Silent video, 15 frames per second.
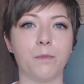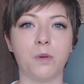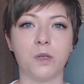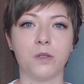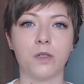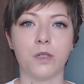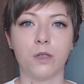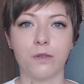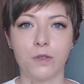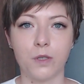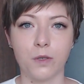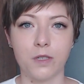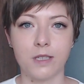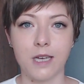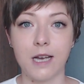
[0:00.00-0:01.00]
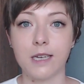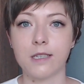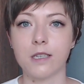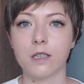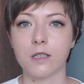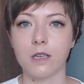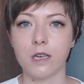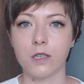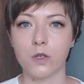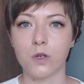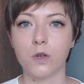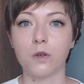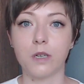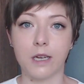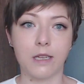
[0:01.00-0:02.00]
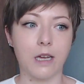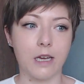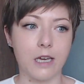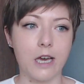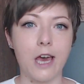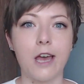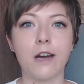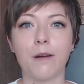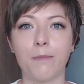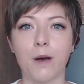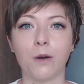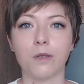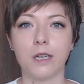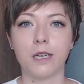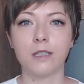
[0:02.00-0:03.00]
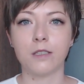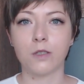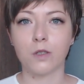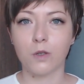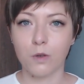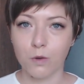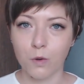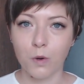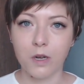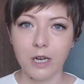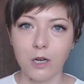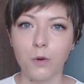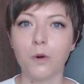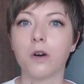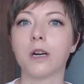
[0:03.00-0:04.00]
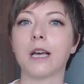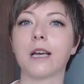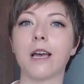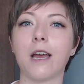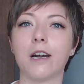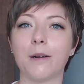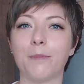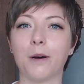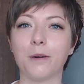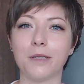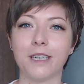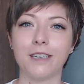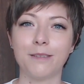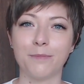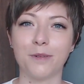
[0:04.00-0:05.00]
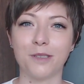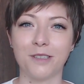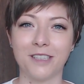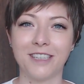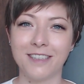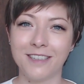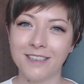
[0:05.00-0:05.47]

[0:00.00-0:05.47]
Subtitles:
pursuit of success is good and I care about it, quote unquote, I care about it, but